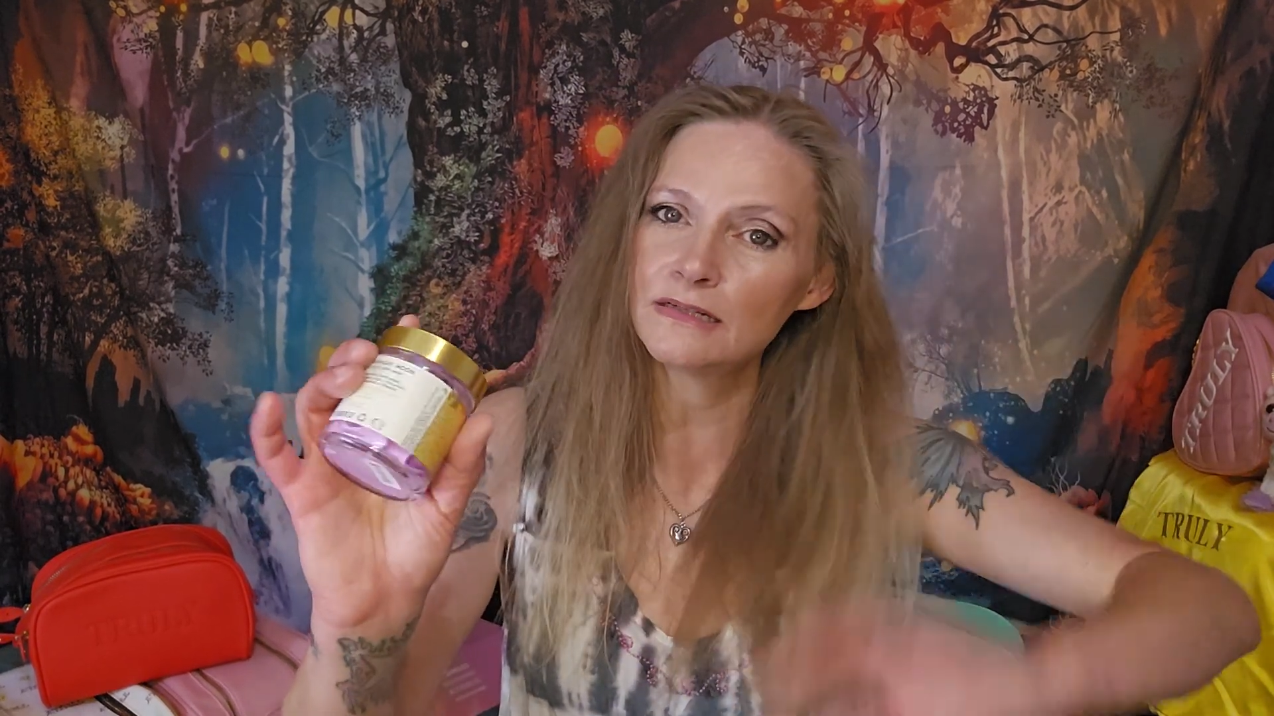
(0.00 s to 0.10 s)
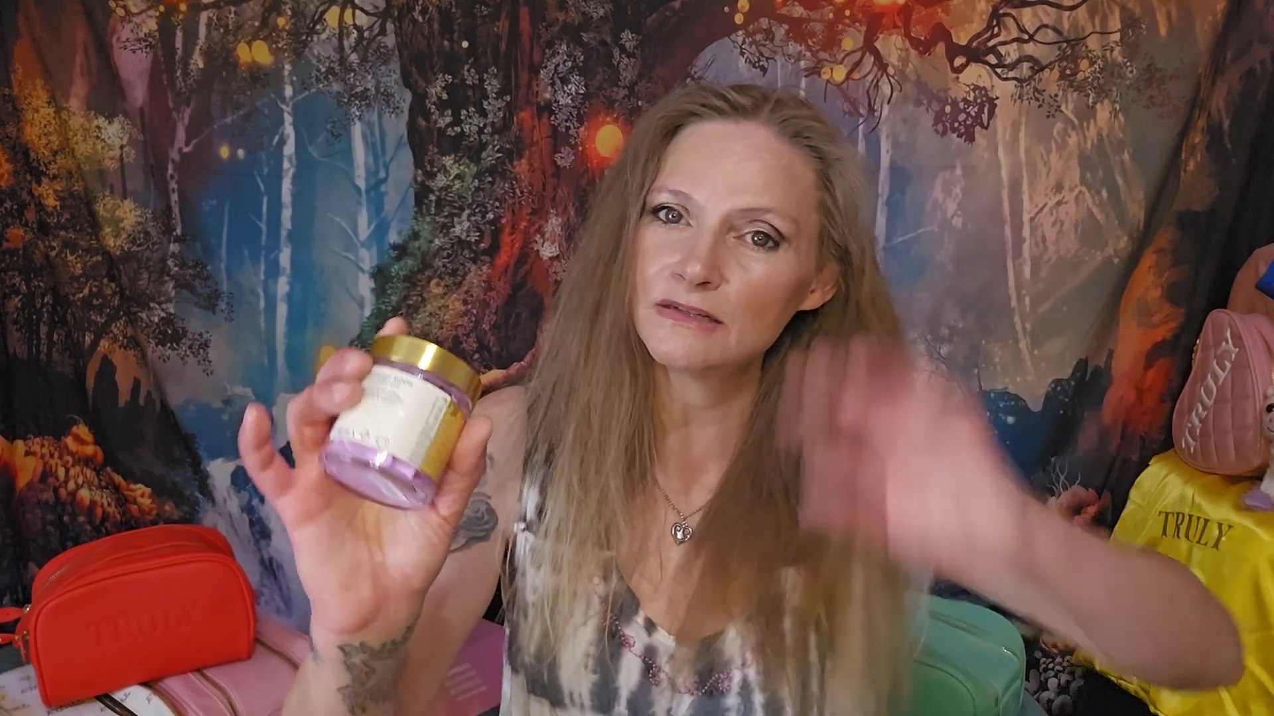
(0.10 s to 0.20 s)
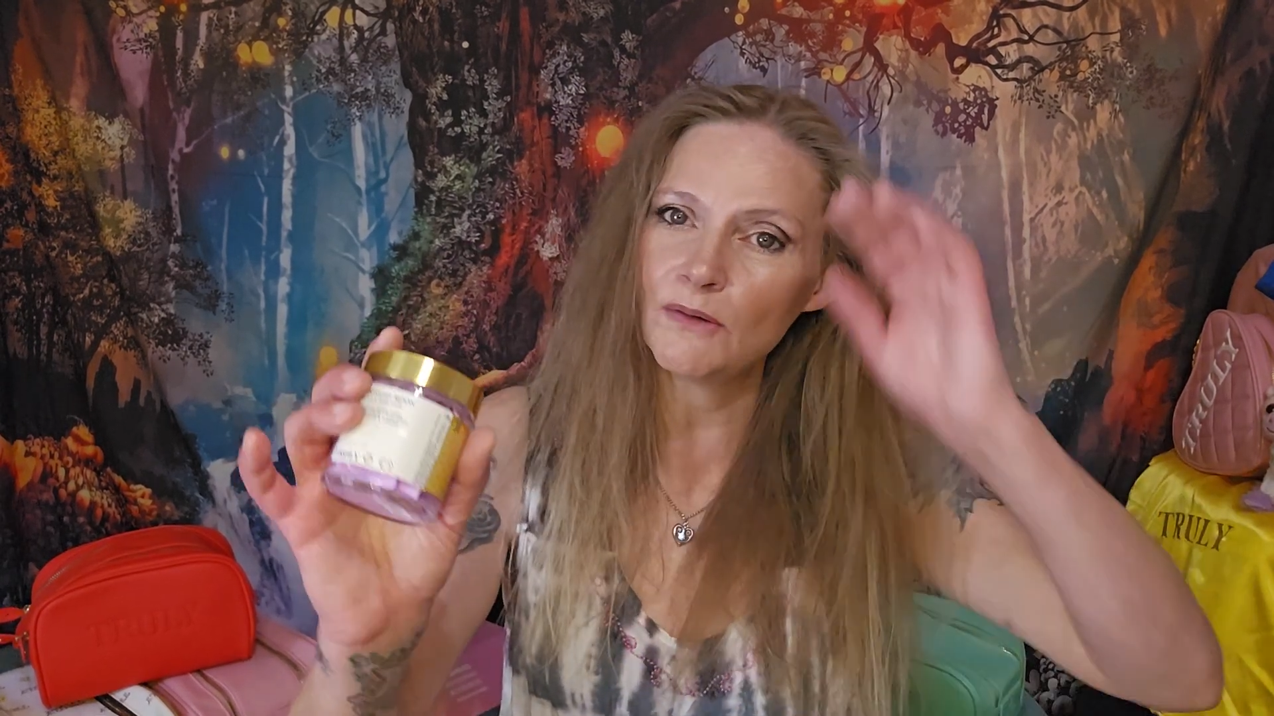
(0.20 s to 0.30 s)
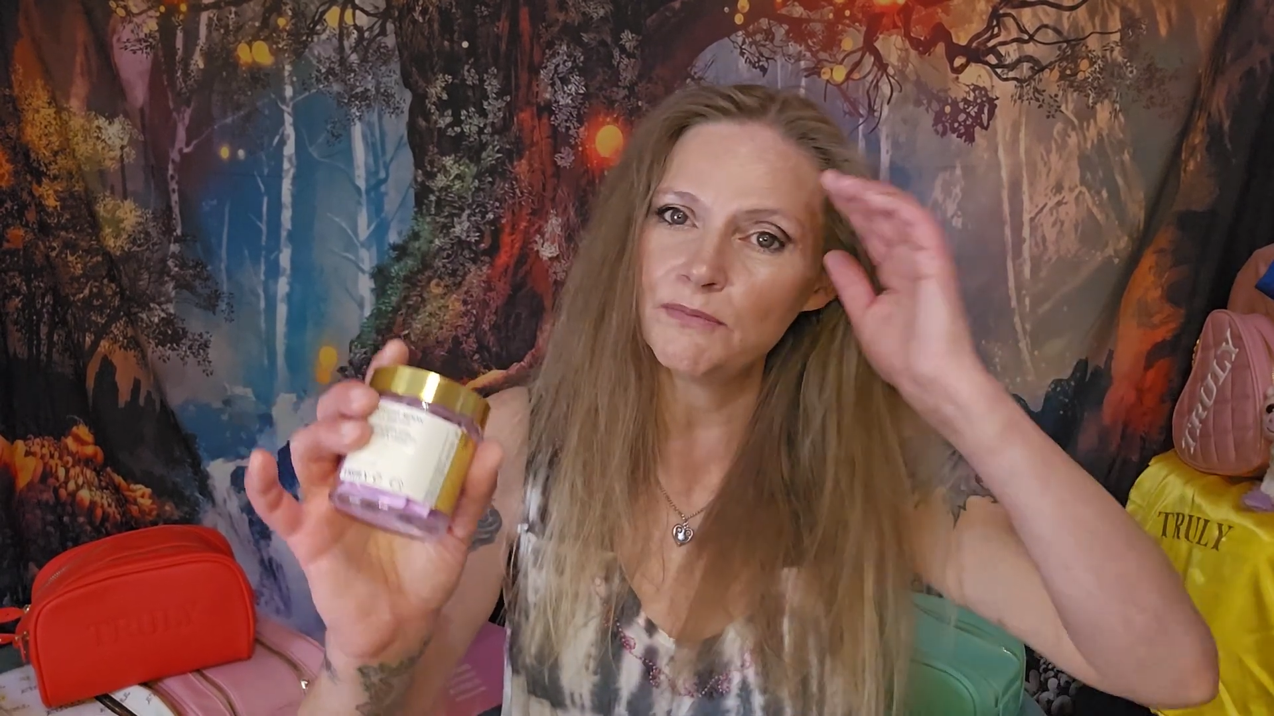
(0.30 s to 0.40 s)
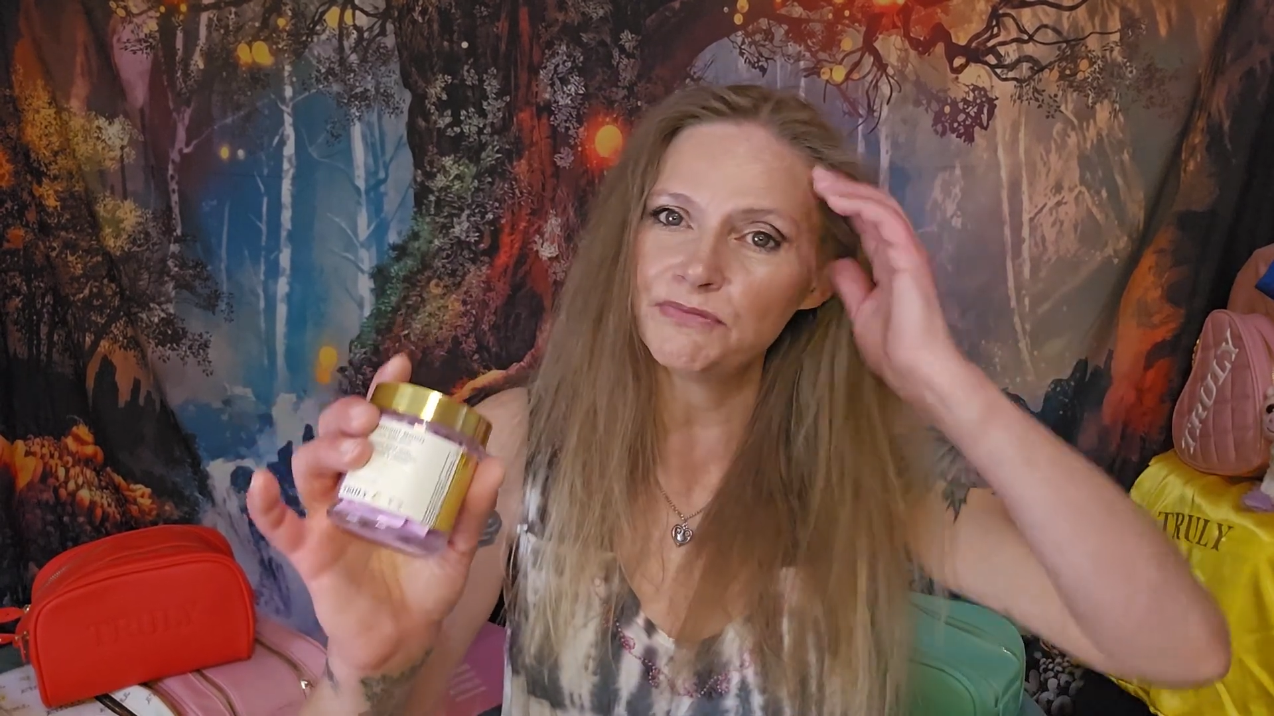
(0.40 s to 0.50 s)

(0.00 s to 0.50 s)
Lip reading: don't